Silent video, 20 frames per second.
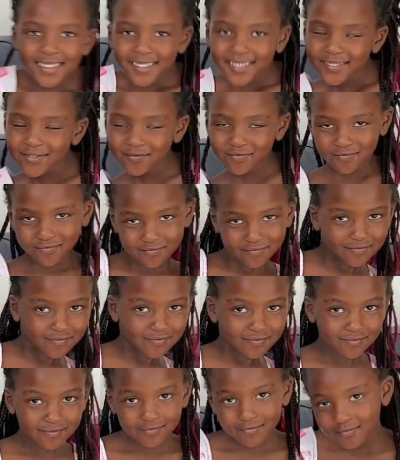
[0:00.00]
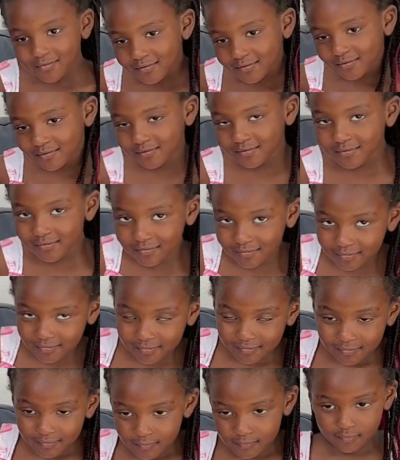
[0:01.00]

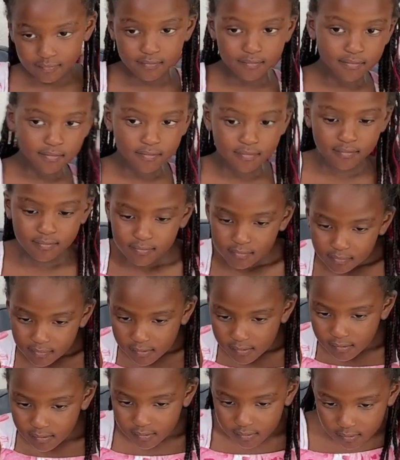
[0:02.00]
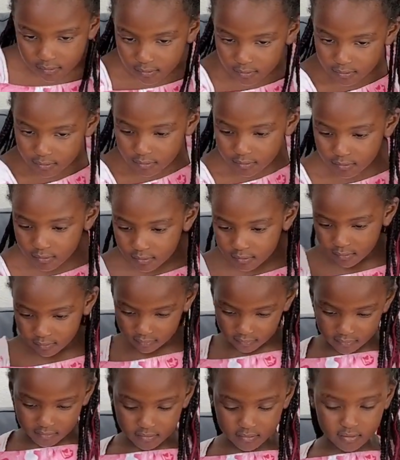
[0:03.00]

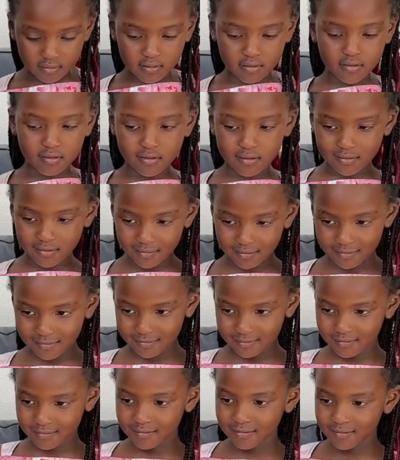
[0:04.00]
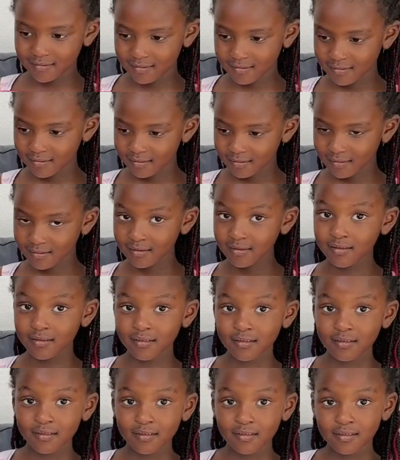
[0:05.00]

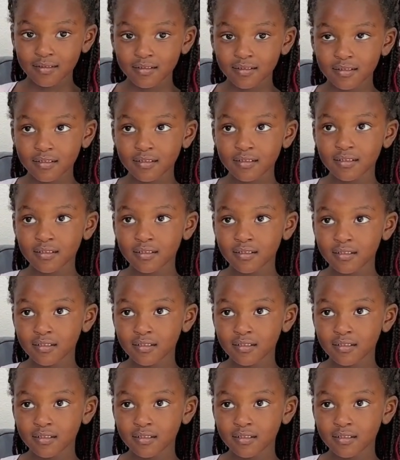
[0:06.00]
[no speech]